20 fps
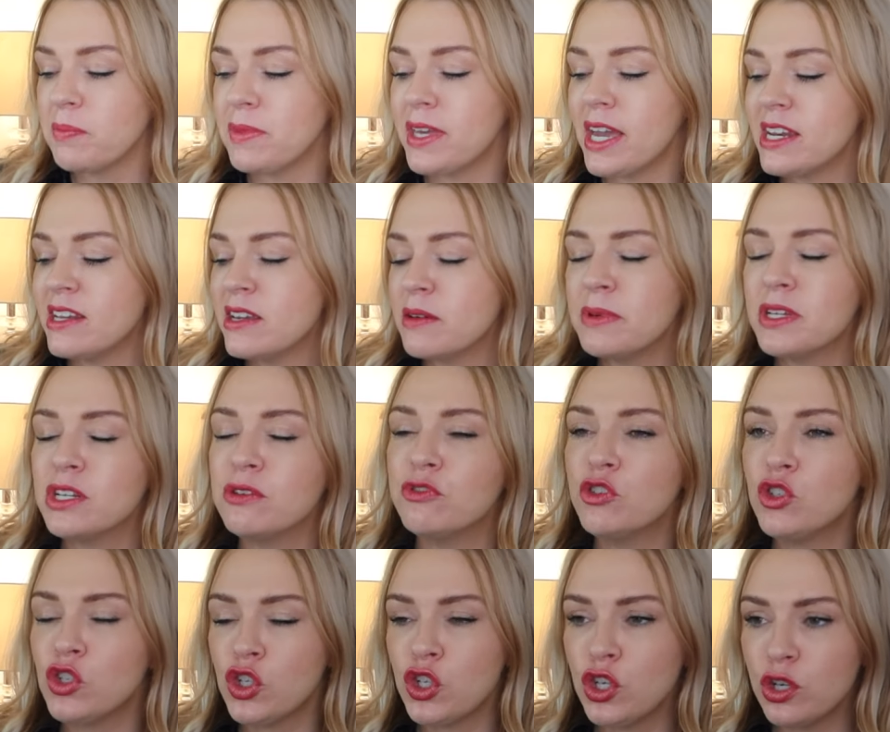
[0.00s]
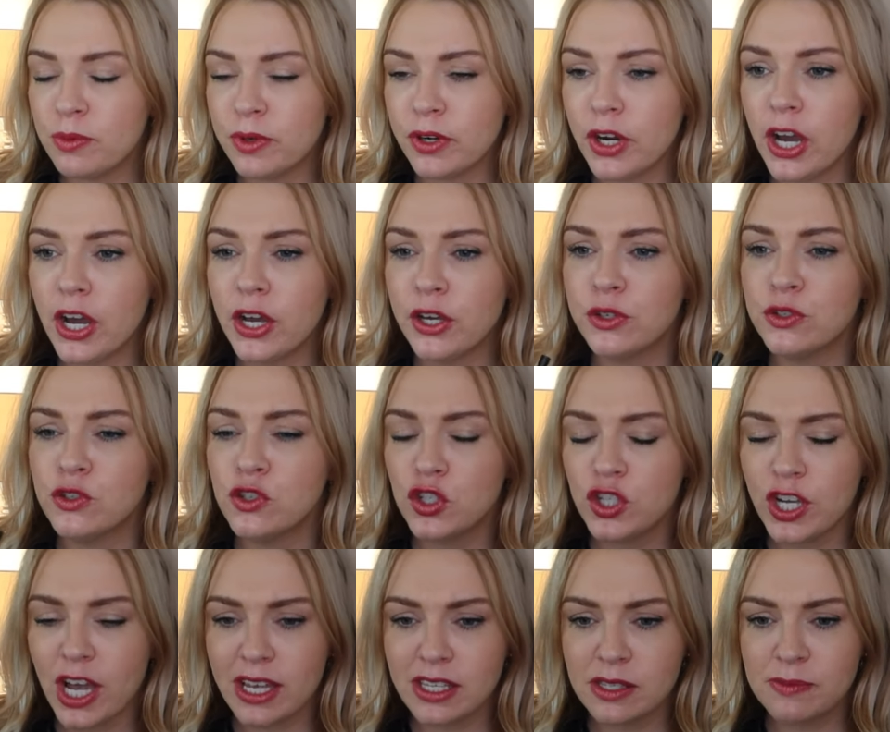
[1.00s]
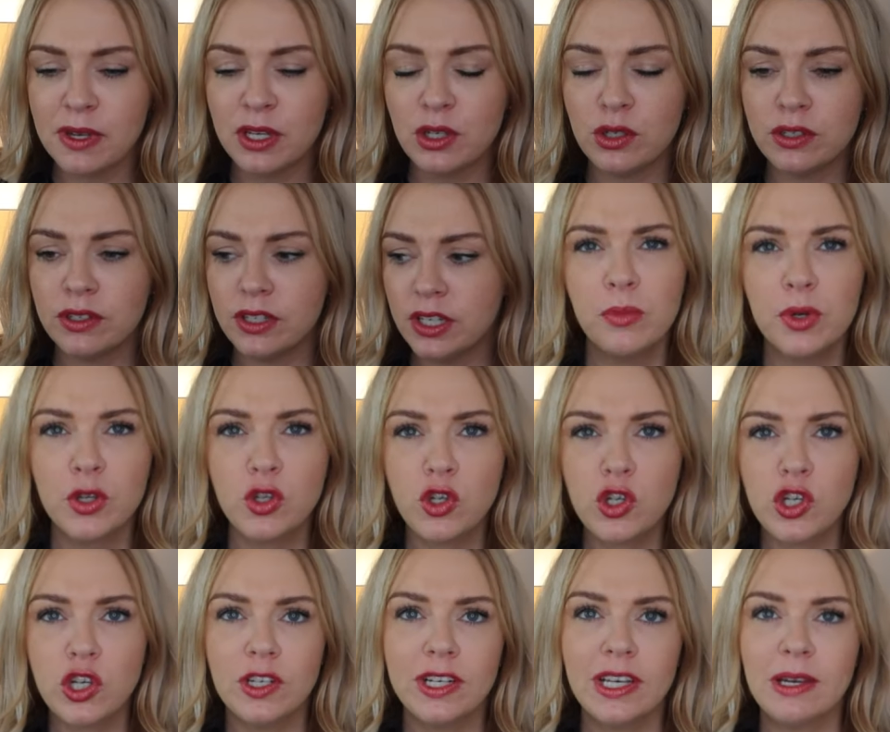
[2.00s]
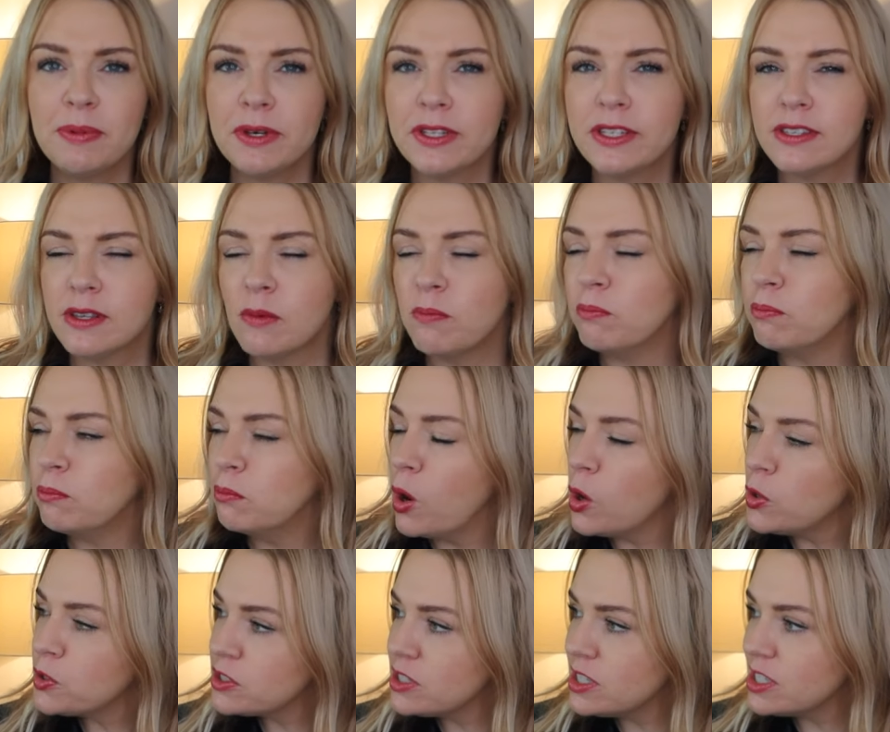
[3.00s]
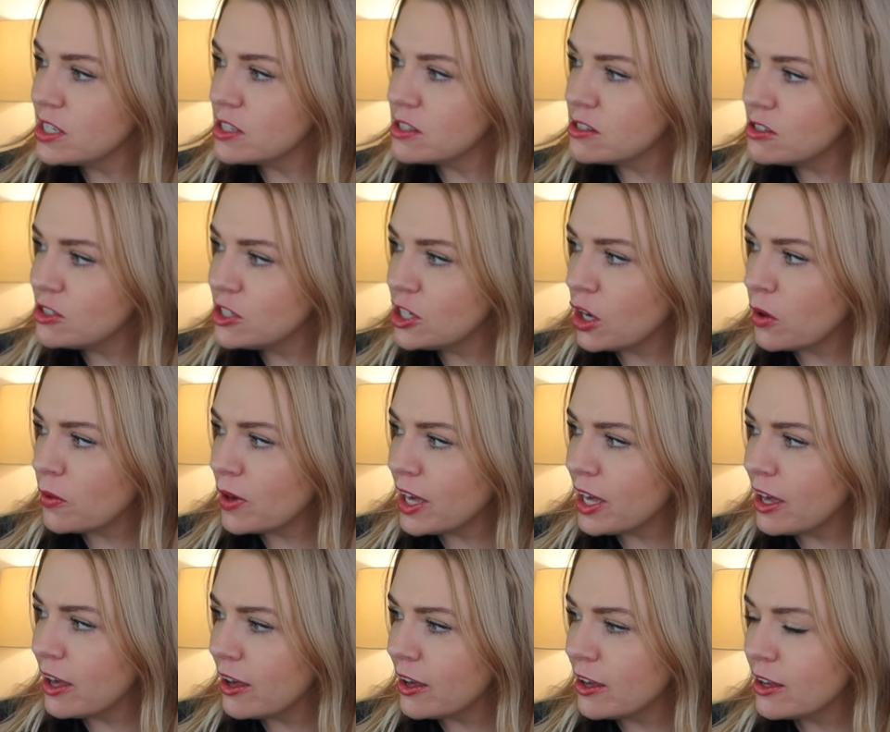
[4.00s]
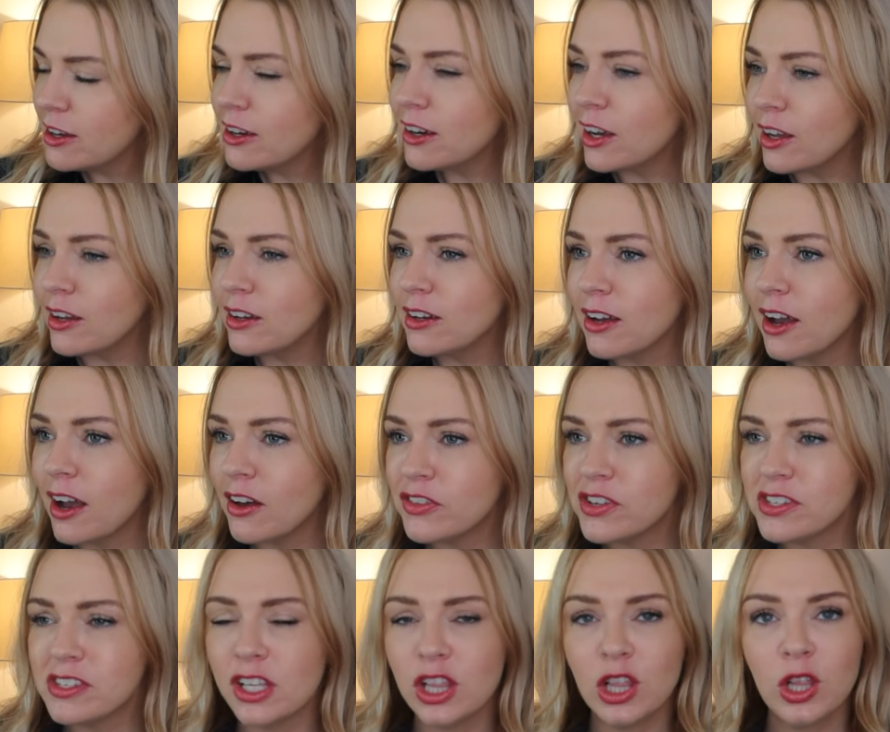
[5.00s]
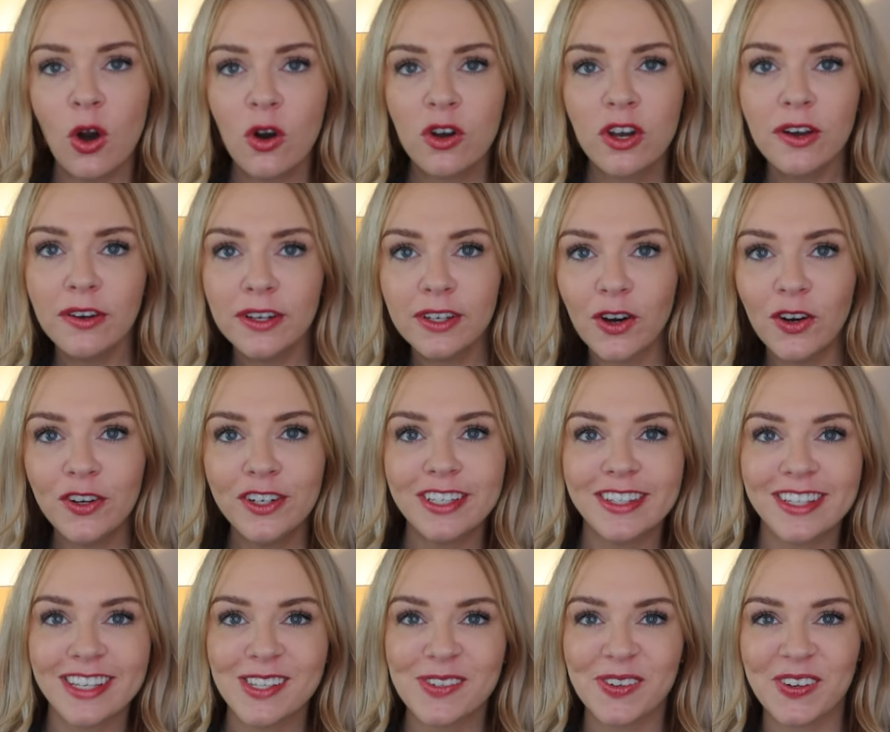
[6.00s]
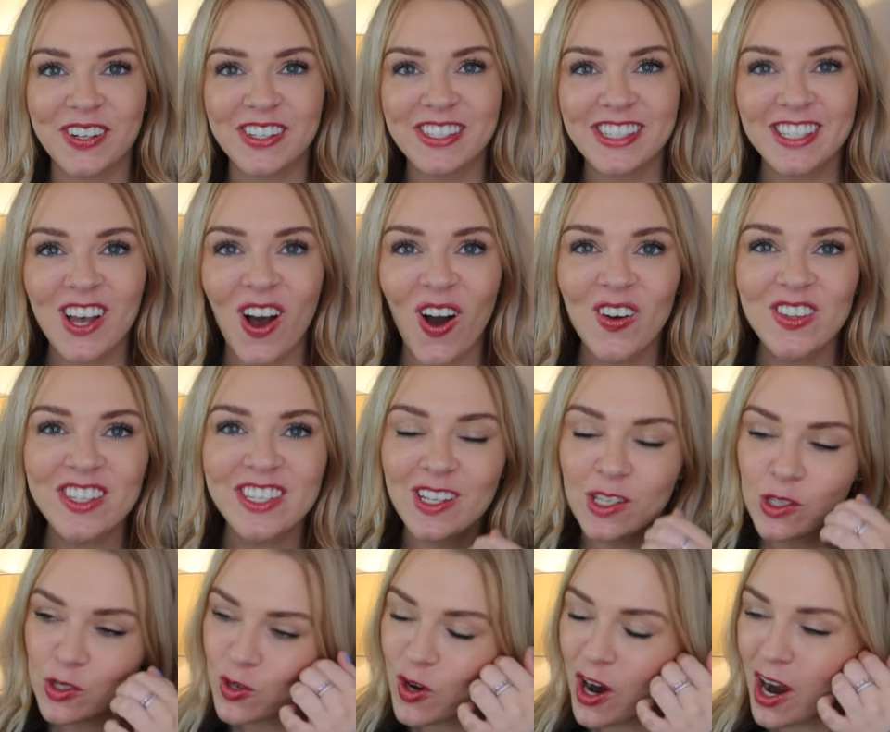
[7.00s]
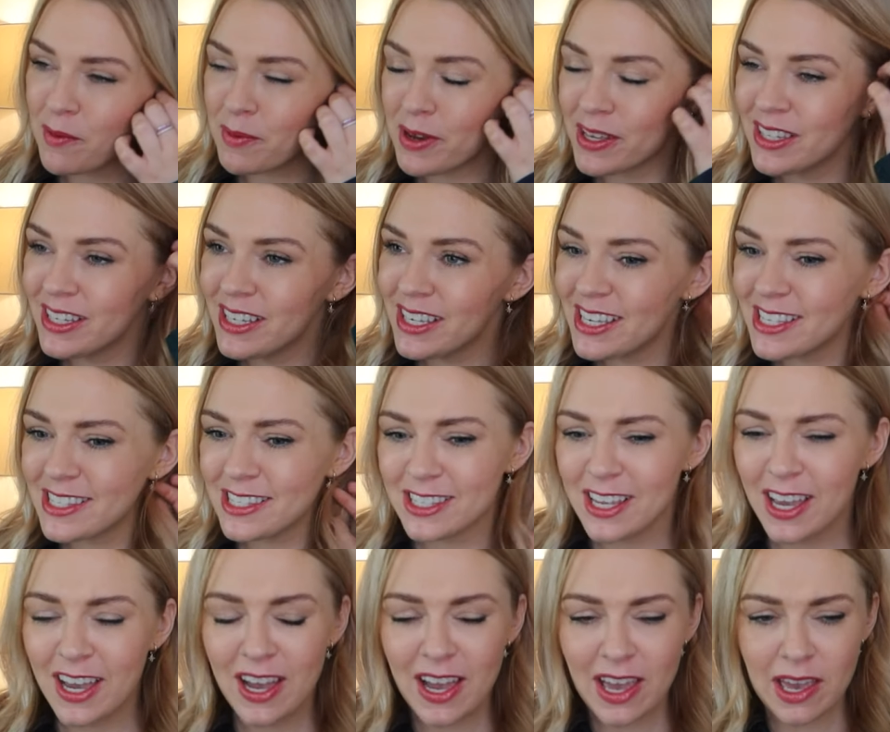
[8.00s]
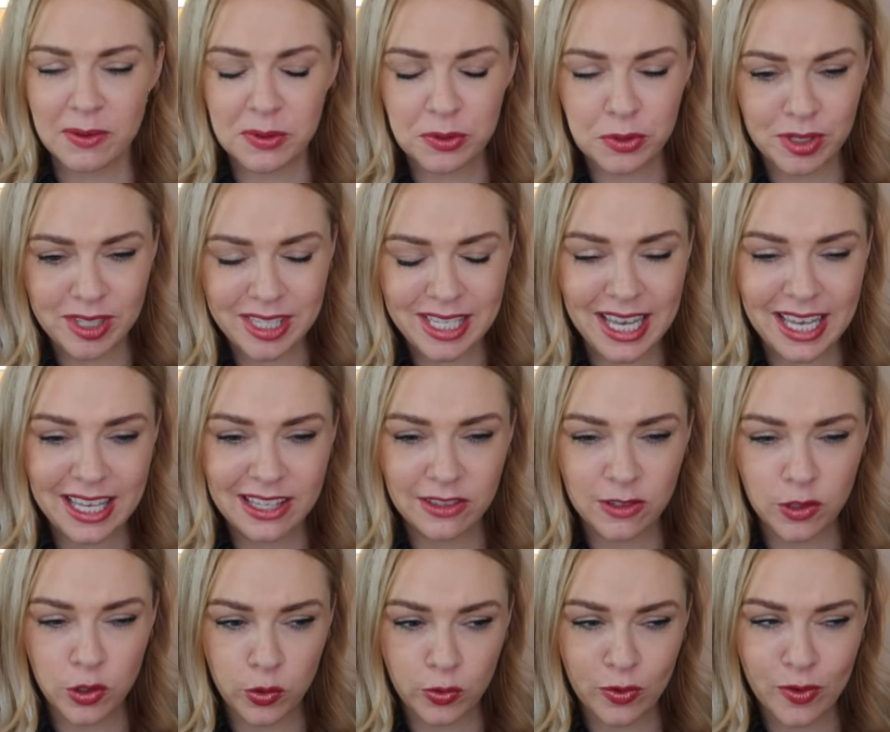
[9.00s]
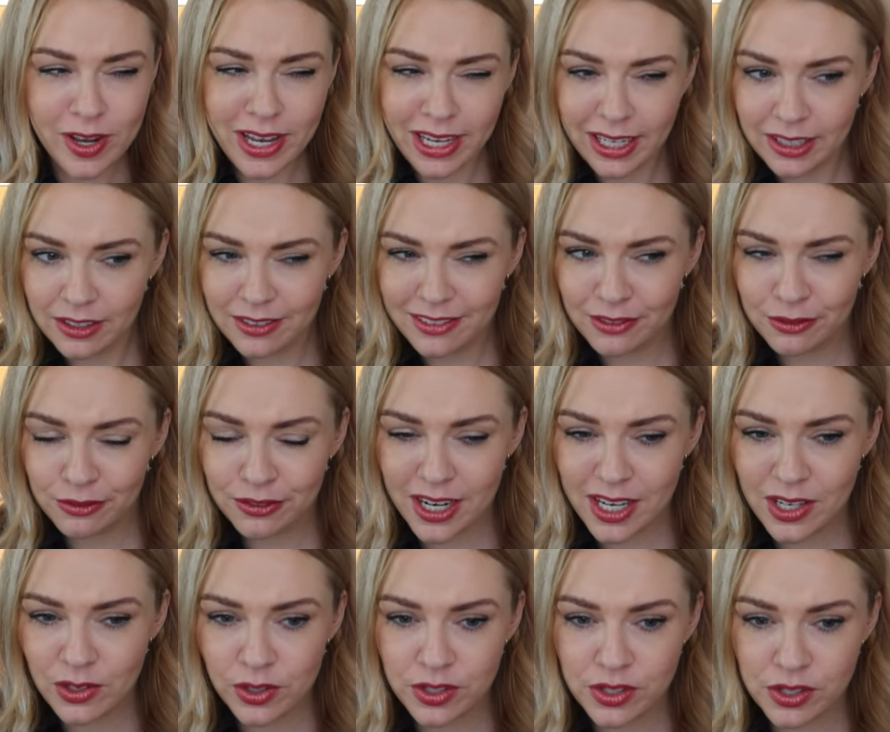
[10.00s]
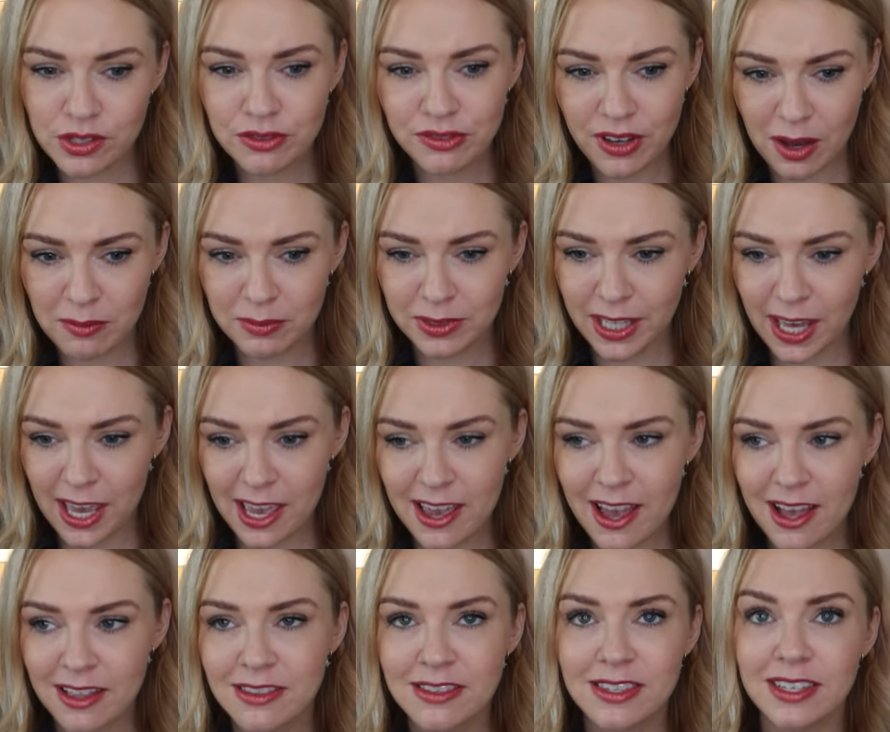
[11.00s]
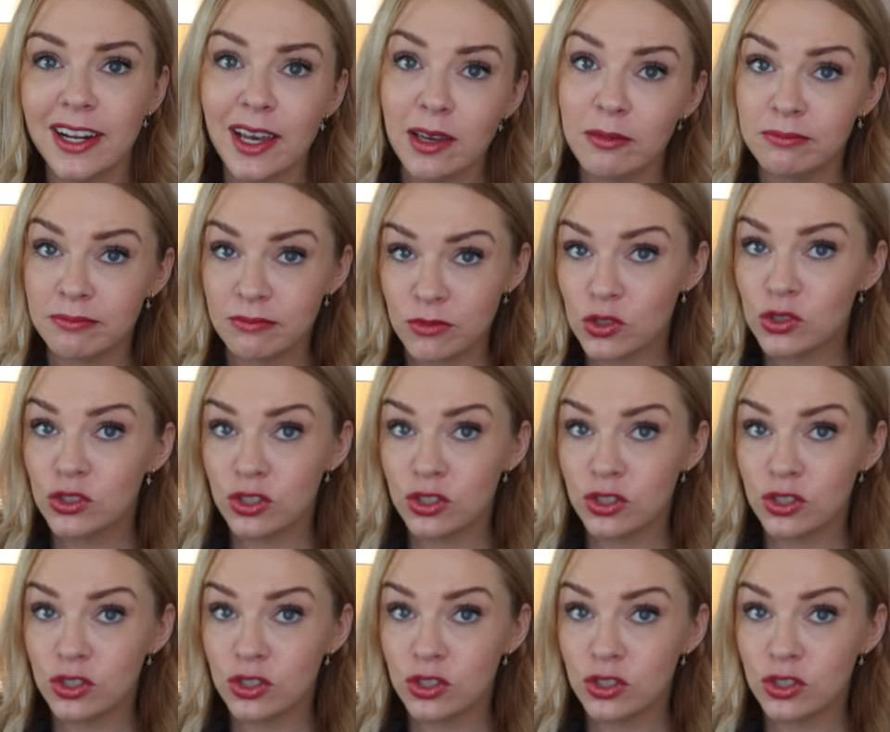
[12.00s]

I'm getting a bit of tuberose, jasmine, patchouli, but there's a mossiness to it. There's a lot going on in this one and it's hard to describe. I think it would sit in the green fragrance family, hence the name